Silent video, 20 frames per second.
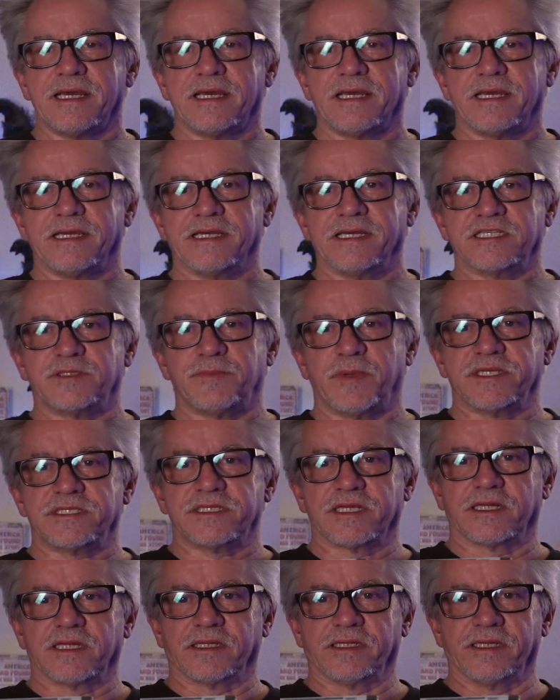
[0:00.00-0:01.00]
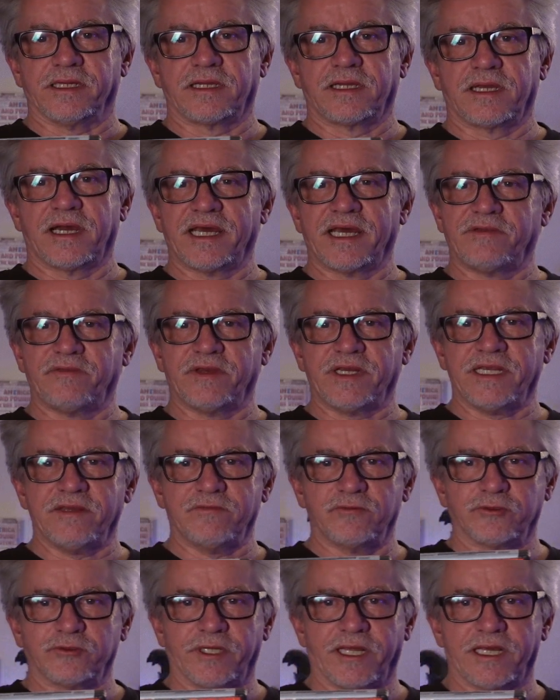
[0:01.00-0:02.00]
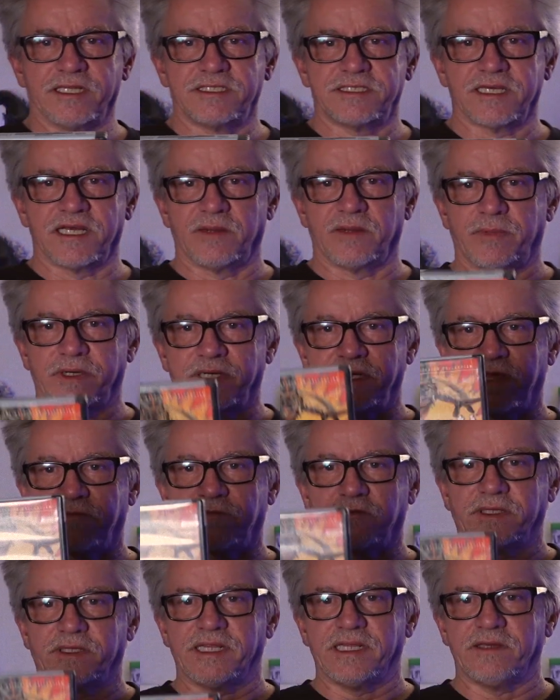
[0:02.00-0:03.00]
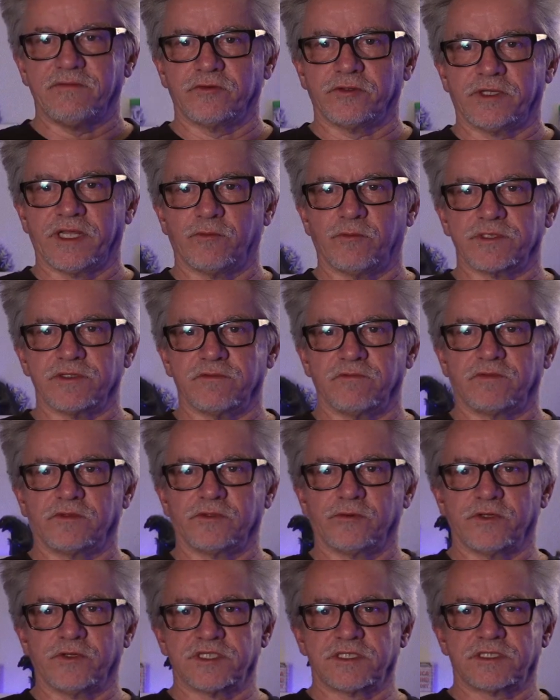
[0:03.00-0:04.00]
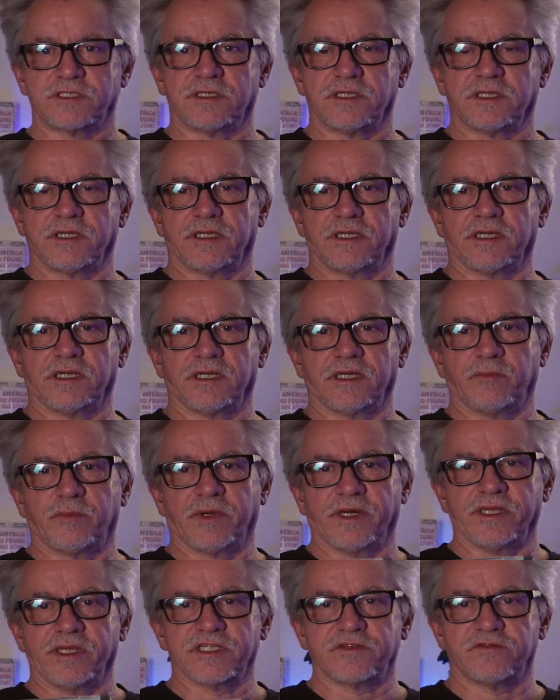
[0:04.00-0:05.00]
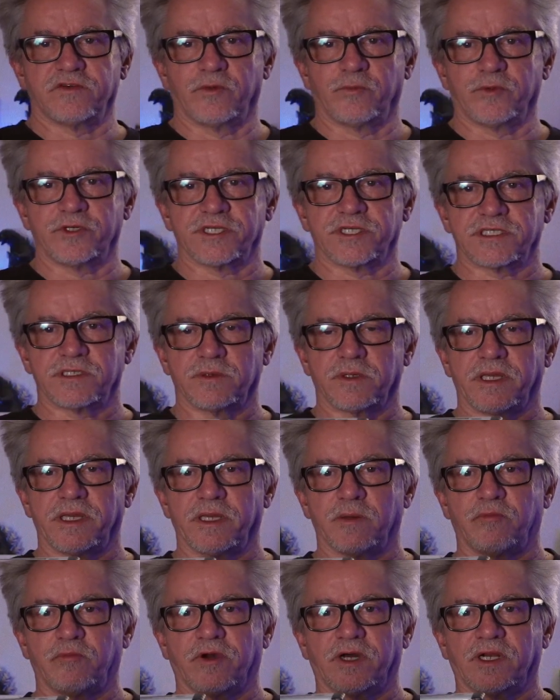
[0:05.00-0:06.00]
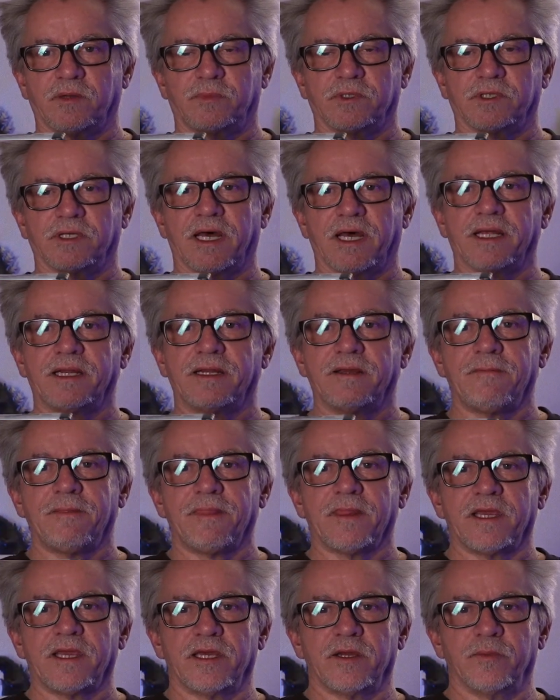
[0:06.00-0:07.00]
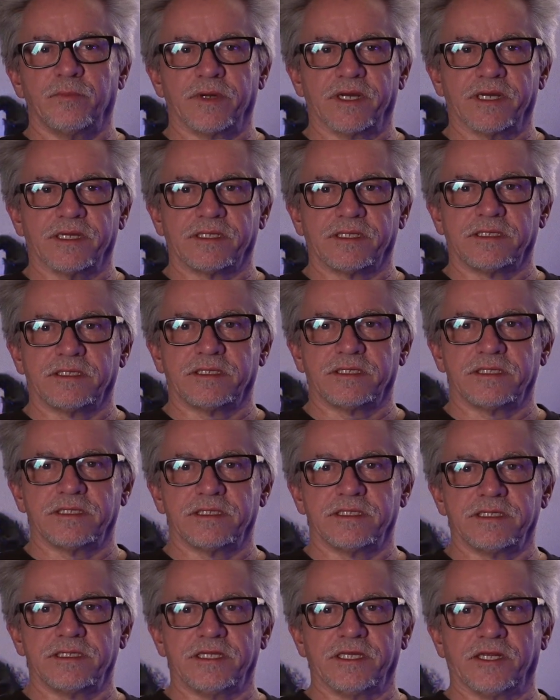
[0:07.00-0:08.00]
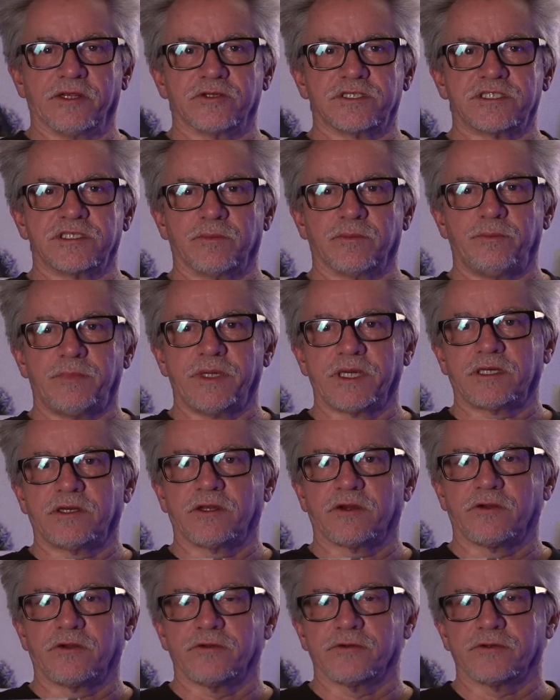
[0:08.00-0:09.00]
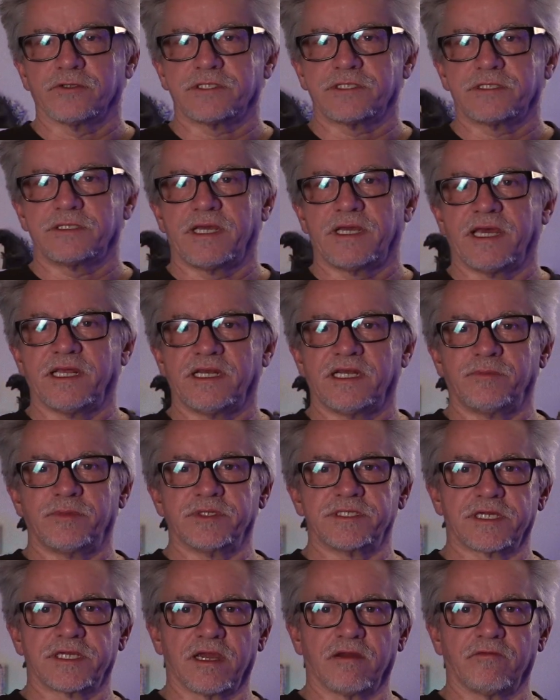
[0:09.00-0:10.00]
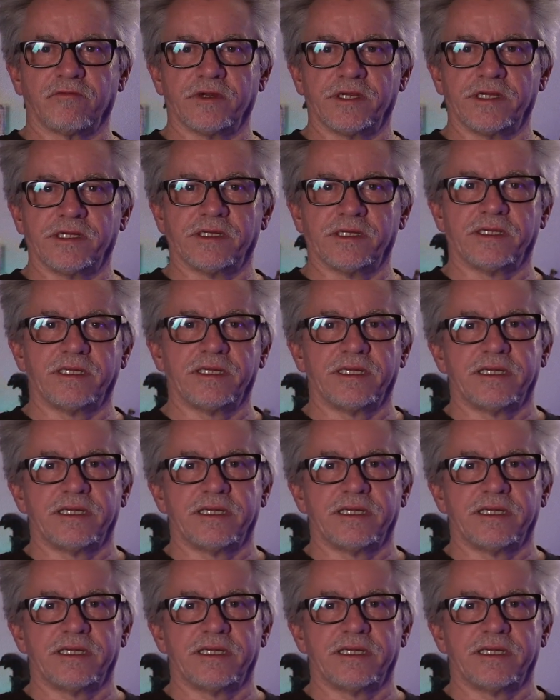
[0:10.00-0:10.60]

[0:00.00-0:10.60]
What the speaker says: it's basically kind of an Evil Dead setup, and definitely Evil Dead was influenced by this film, which doesn't get brought up a lot. But, you know, some picnickers end up discovering